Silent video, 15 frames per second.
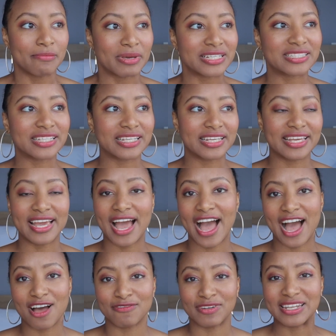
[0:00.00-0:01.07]
basically
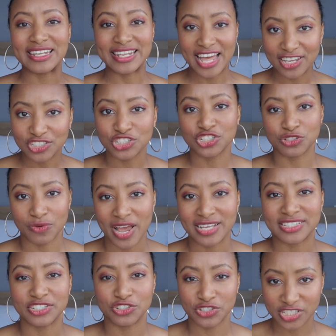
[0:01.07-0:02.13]
have less
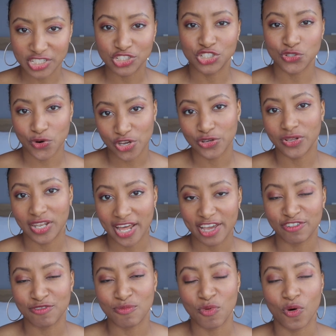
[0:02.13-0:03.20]
stress and just enjoy your
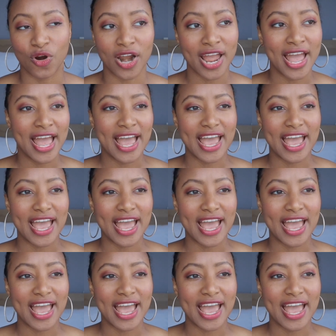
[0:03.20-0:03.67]
life more.